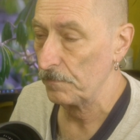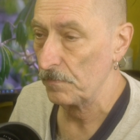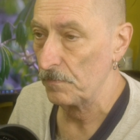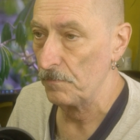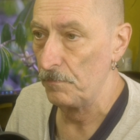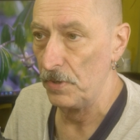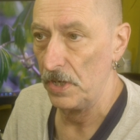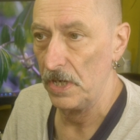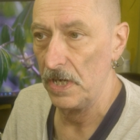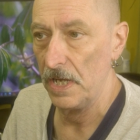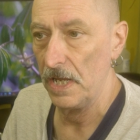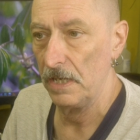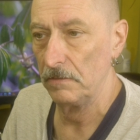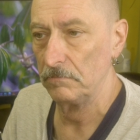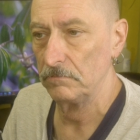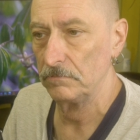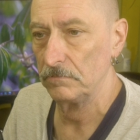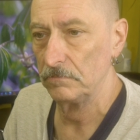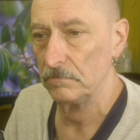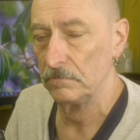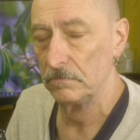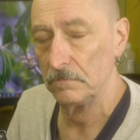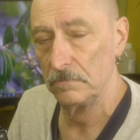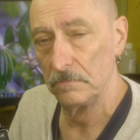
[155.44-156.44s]
But
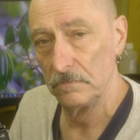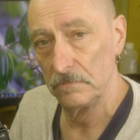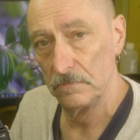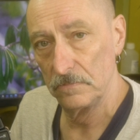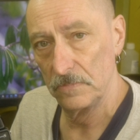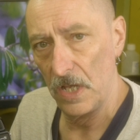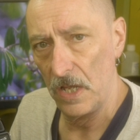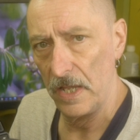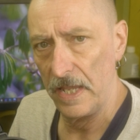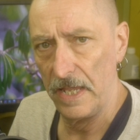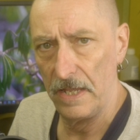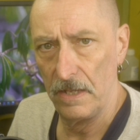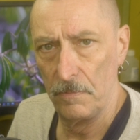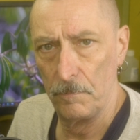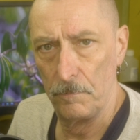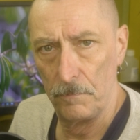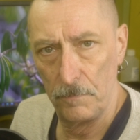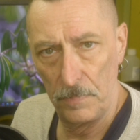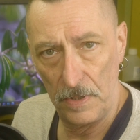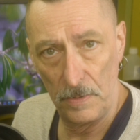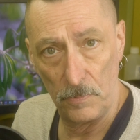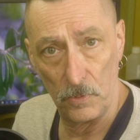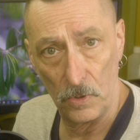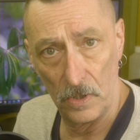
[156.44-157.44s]
I hear
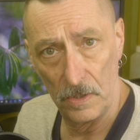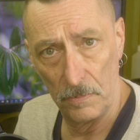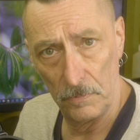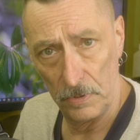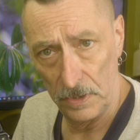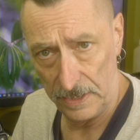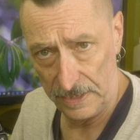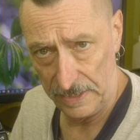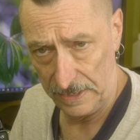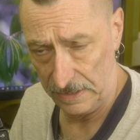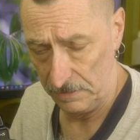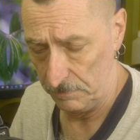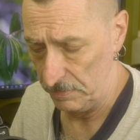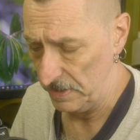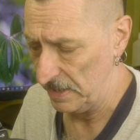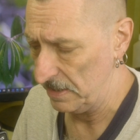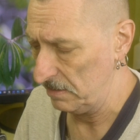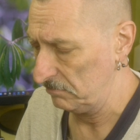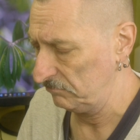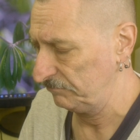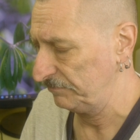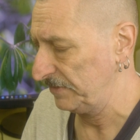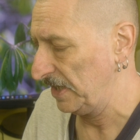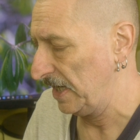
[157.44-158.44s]
people complaining
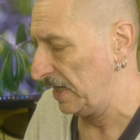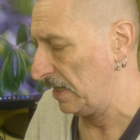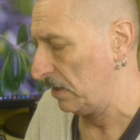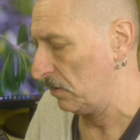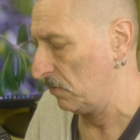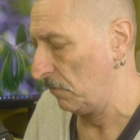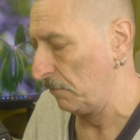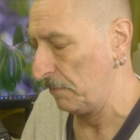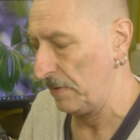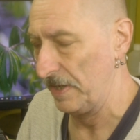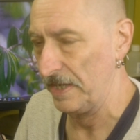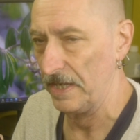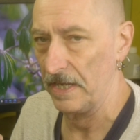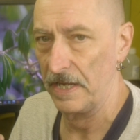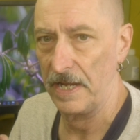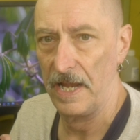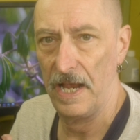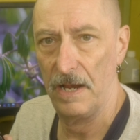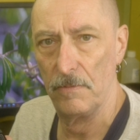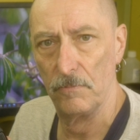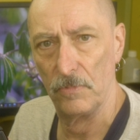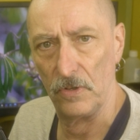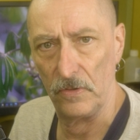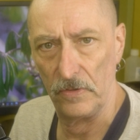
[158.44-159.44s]
about it not being a
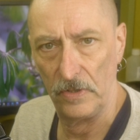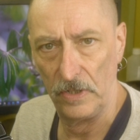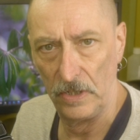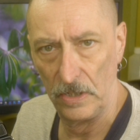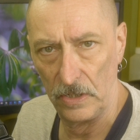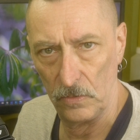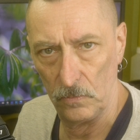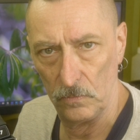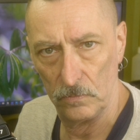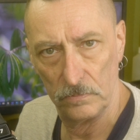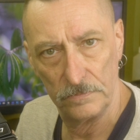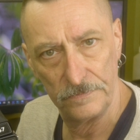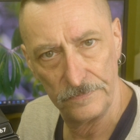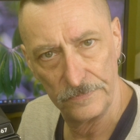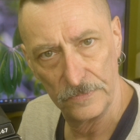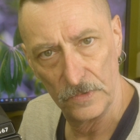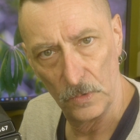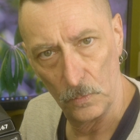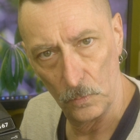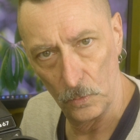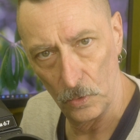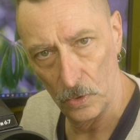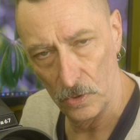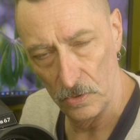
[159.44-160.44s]
camera that you can
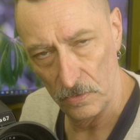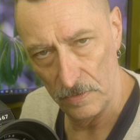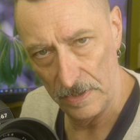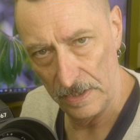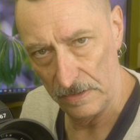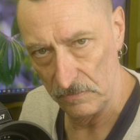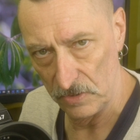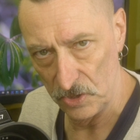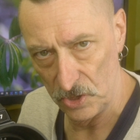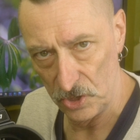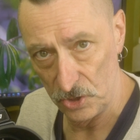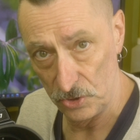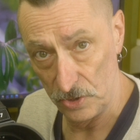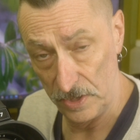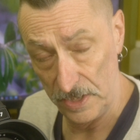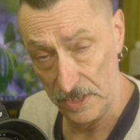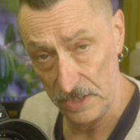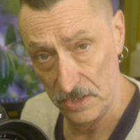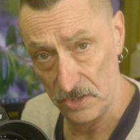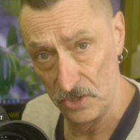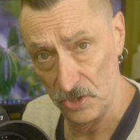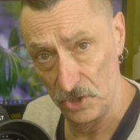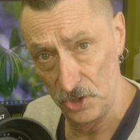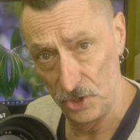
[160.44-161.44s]
walk around the
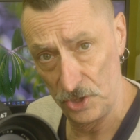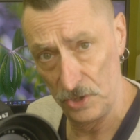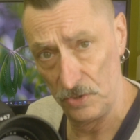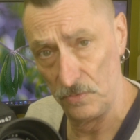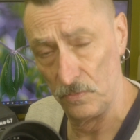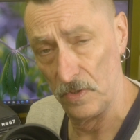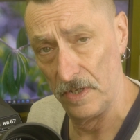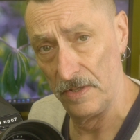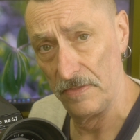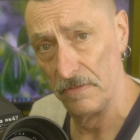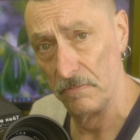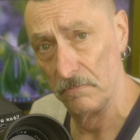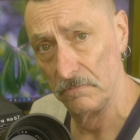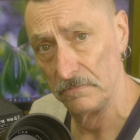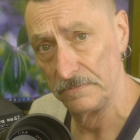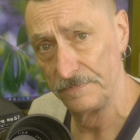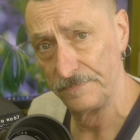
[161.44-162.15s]
streets and shoot with.